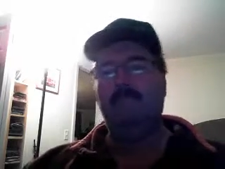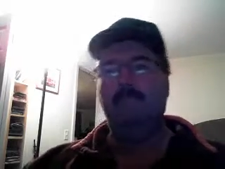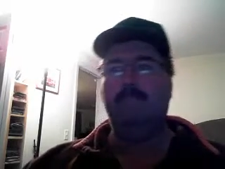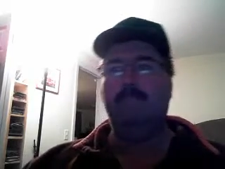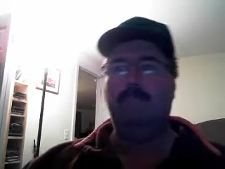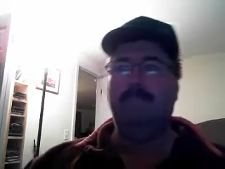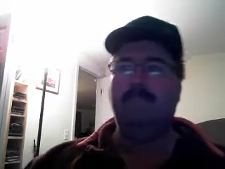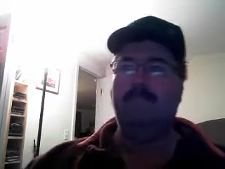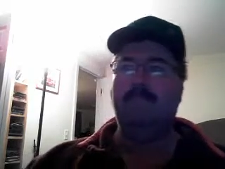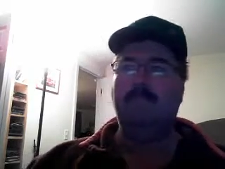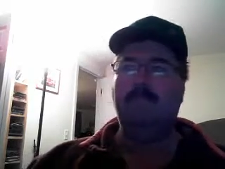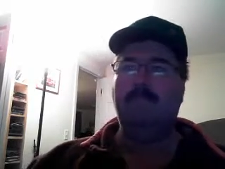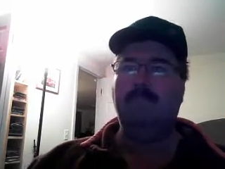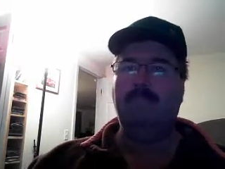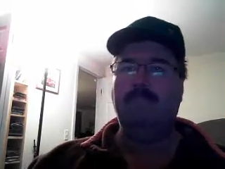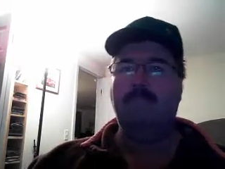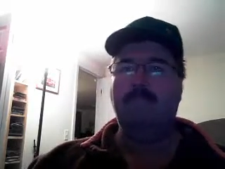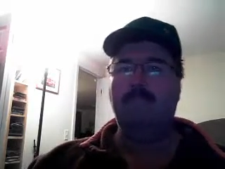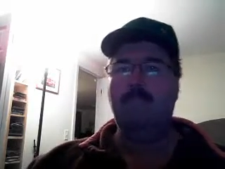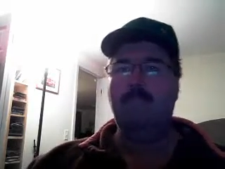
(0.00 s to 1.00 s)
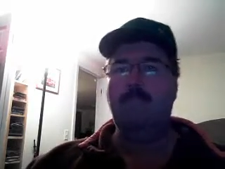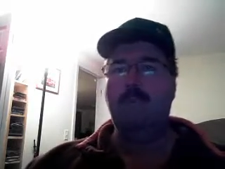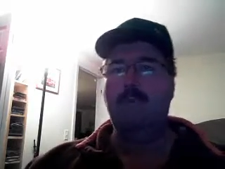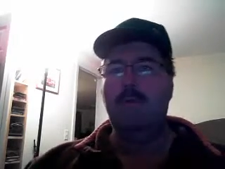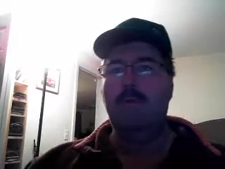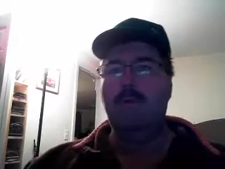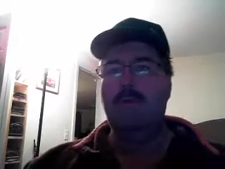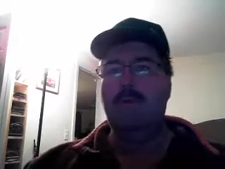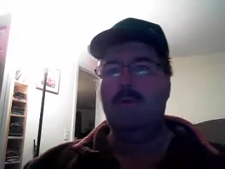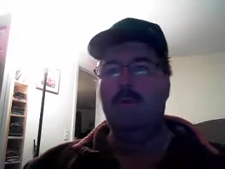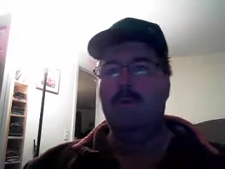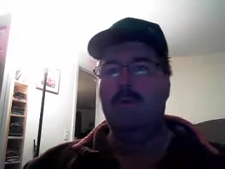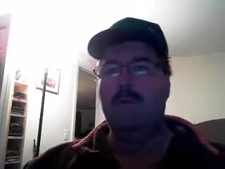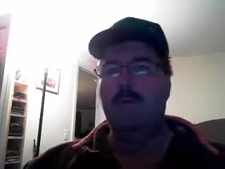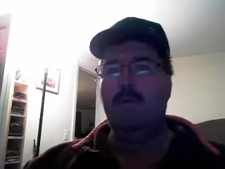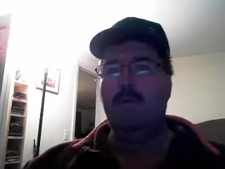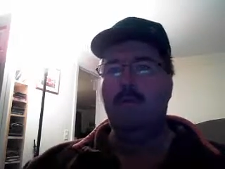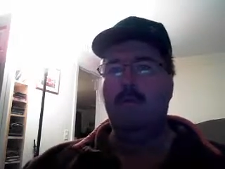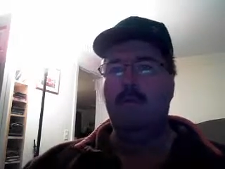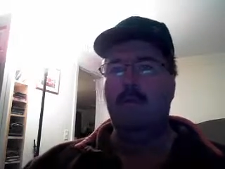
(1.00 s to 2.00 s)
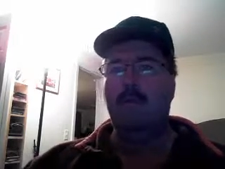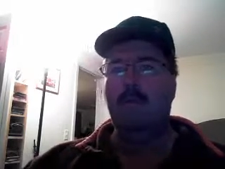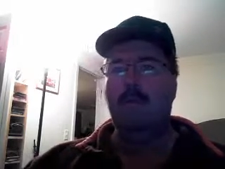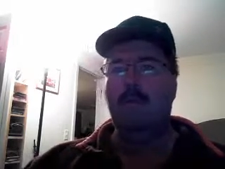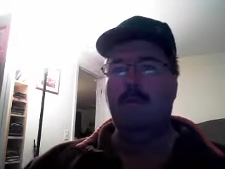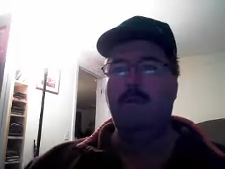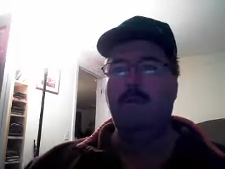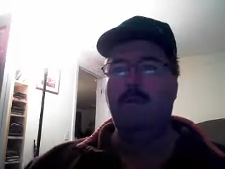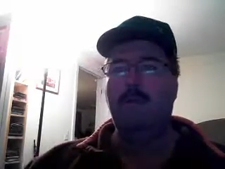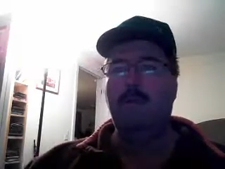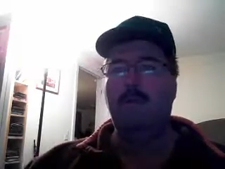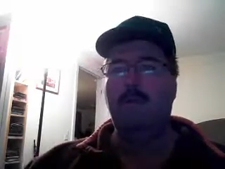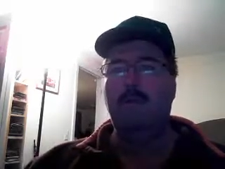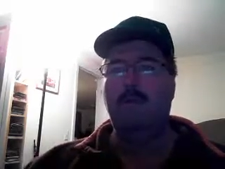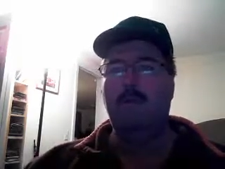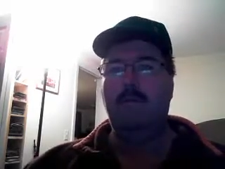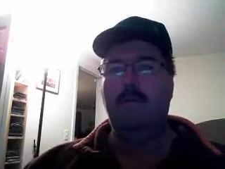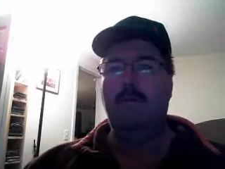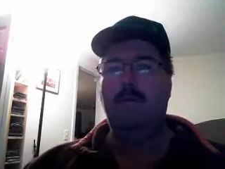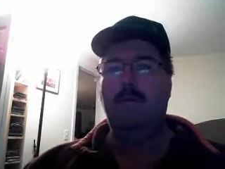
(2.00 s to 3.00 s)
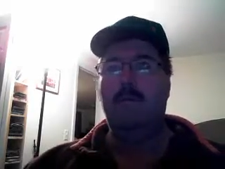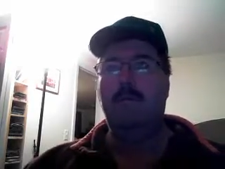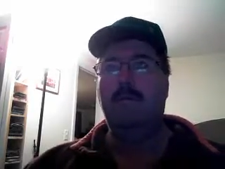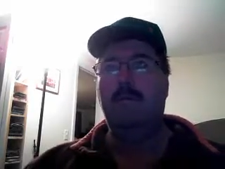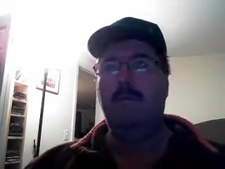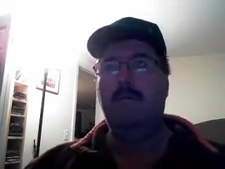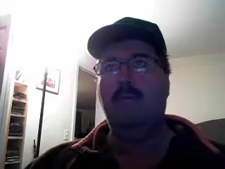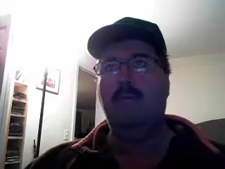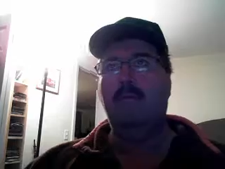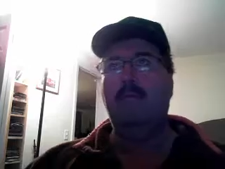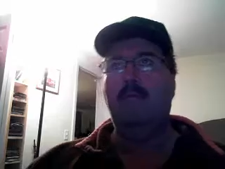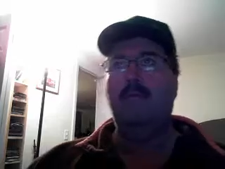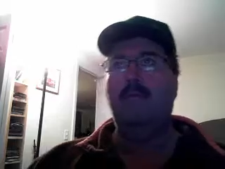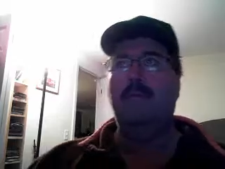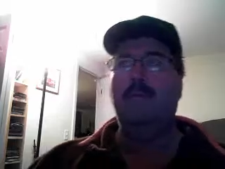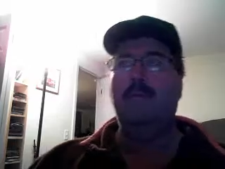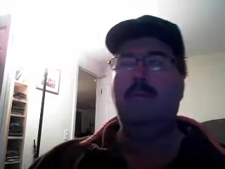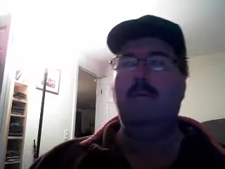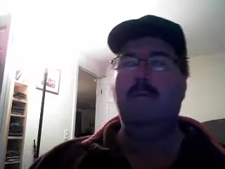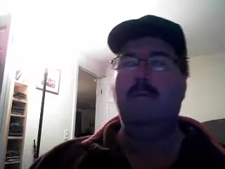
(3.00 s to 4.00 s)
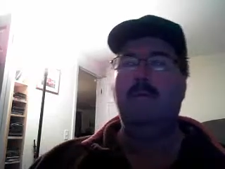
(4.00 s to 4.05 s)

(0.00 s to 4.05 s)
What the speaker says: (no one is talking)